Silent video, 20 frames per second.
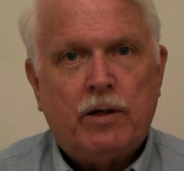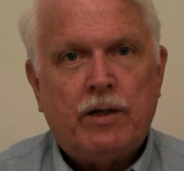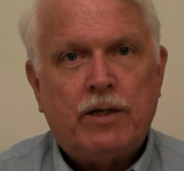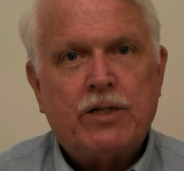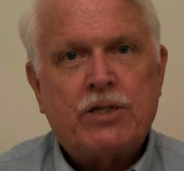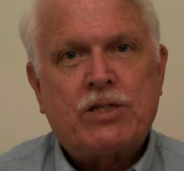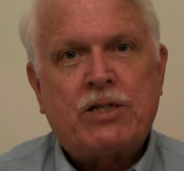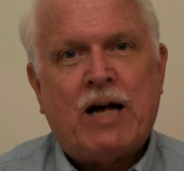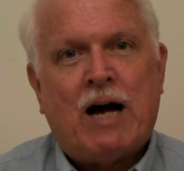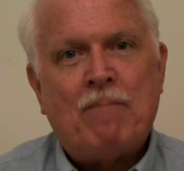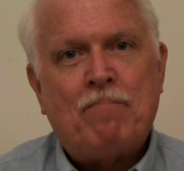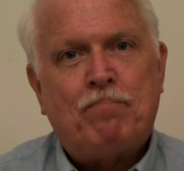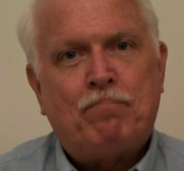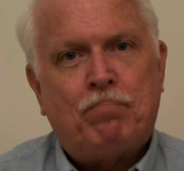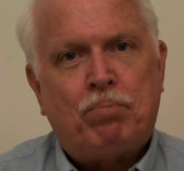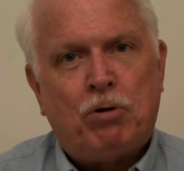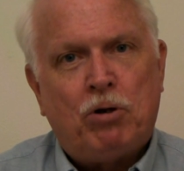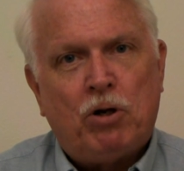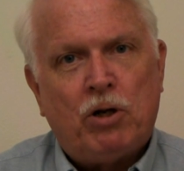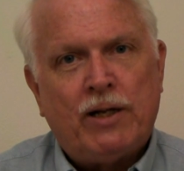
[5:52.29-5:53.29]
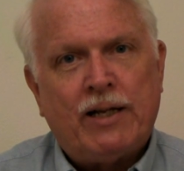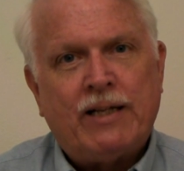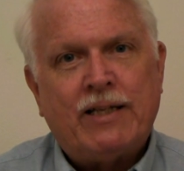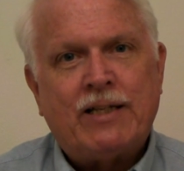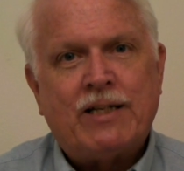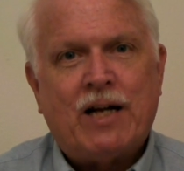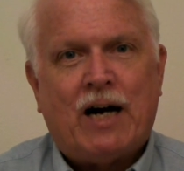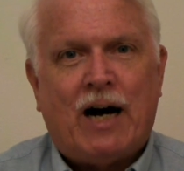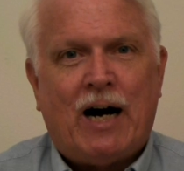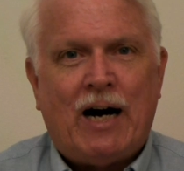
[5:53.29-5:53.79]
Stop pulling
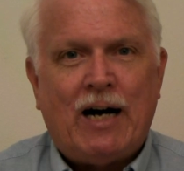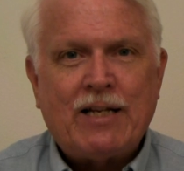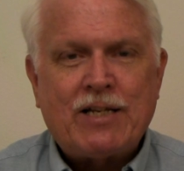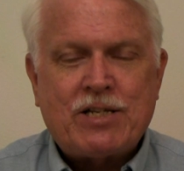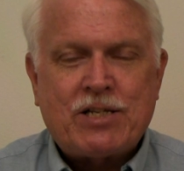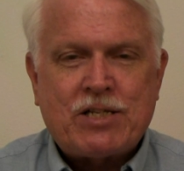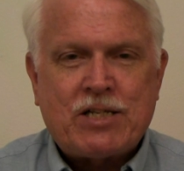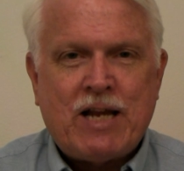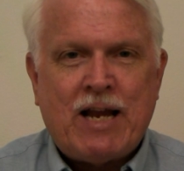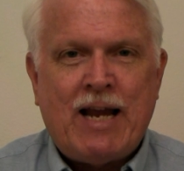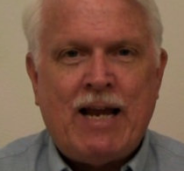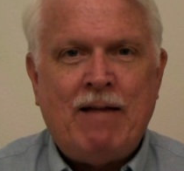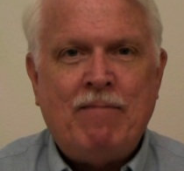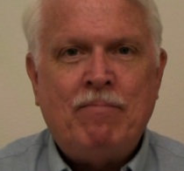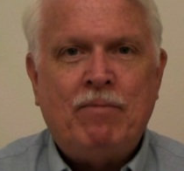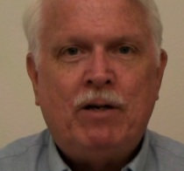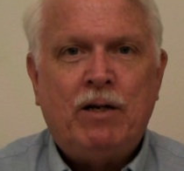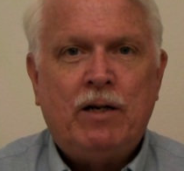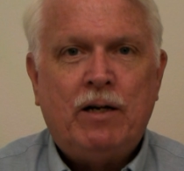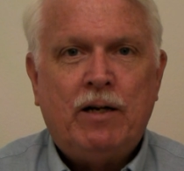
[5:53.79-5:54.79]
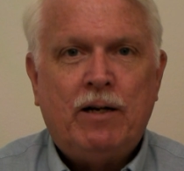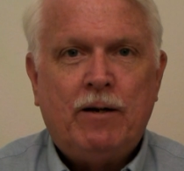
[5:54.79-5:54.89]
the same